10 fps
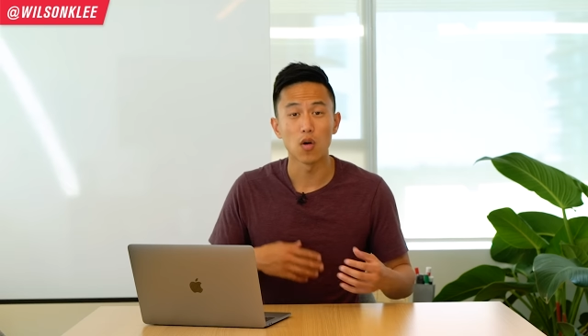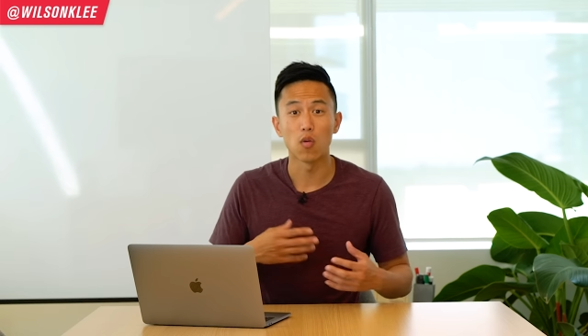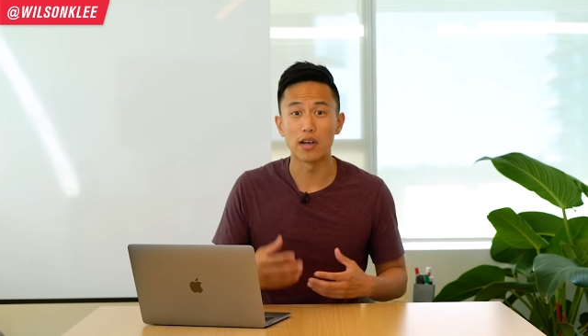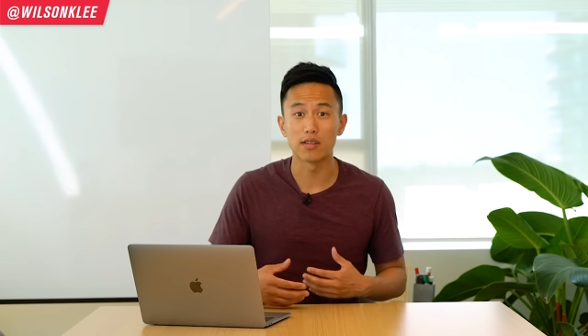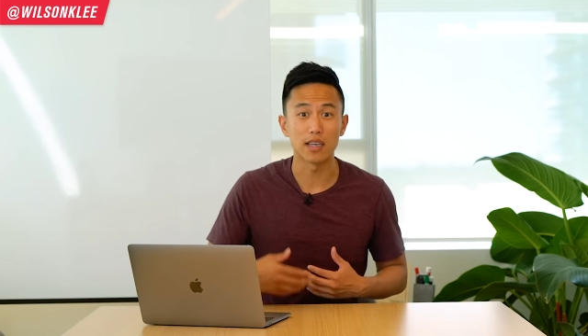
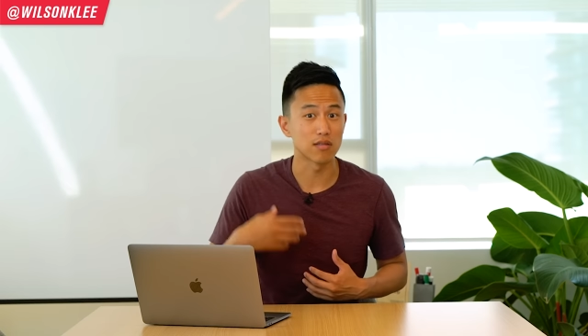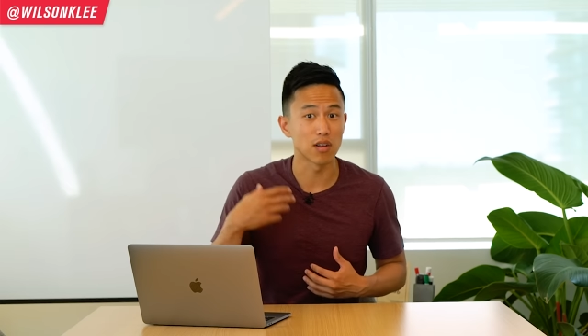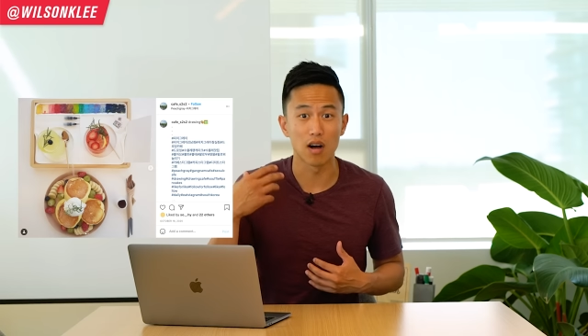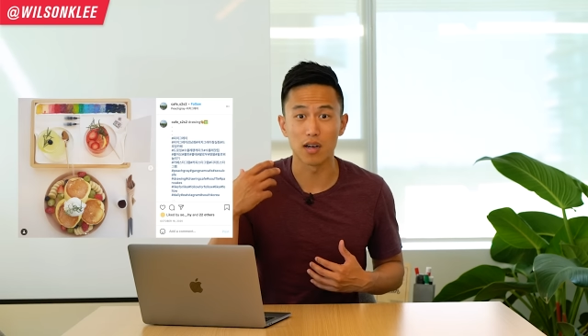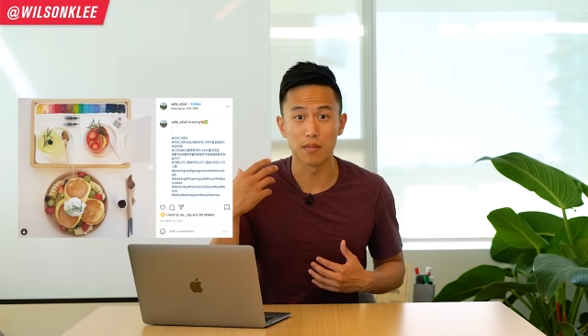while they
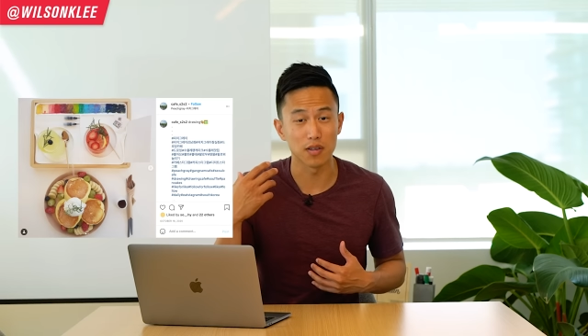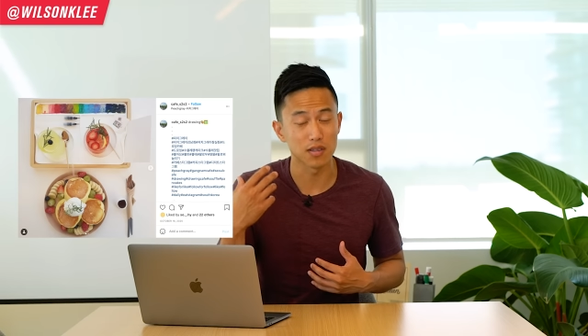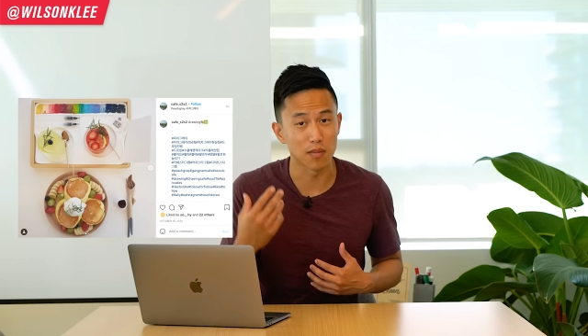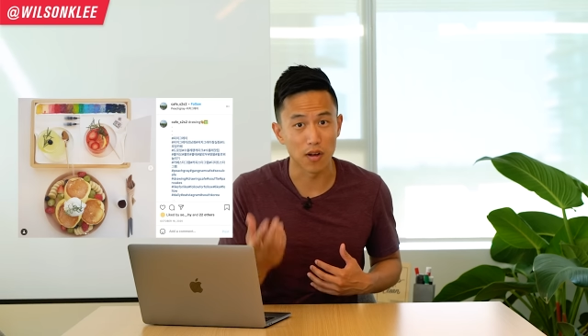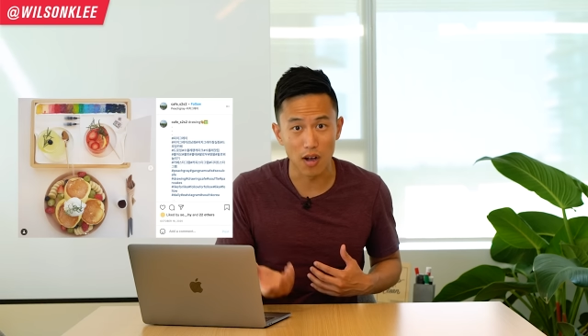talk about
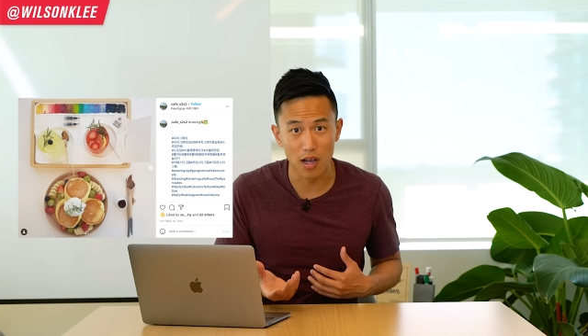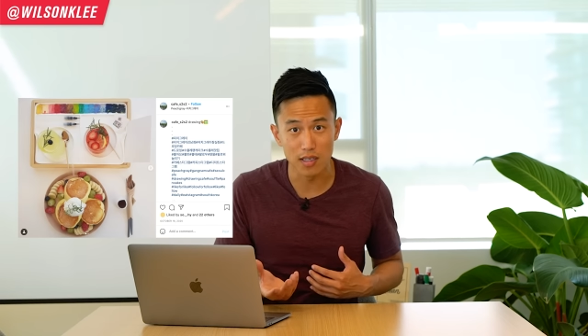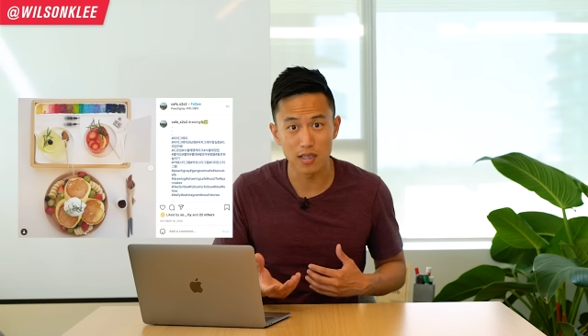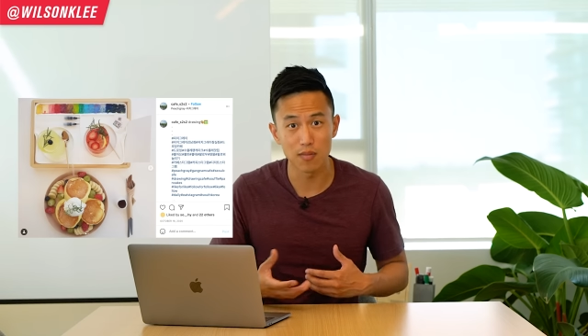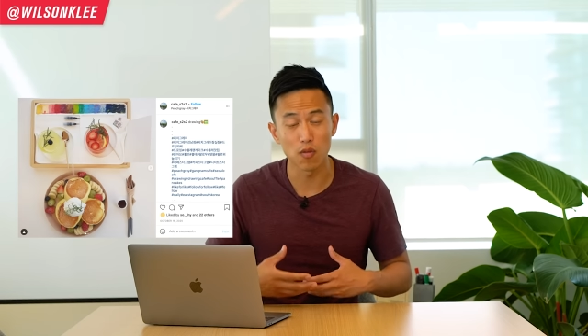some
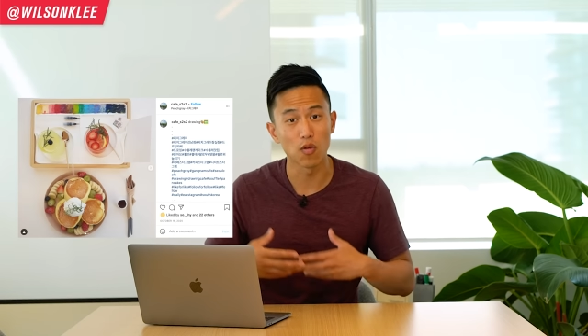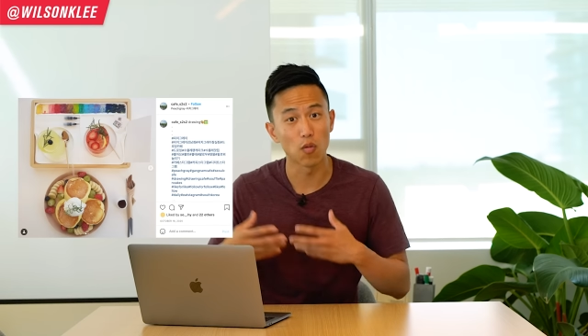gossip,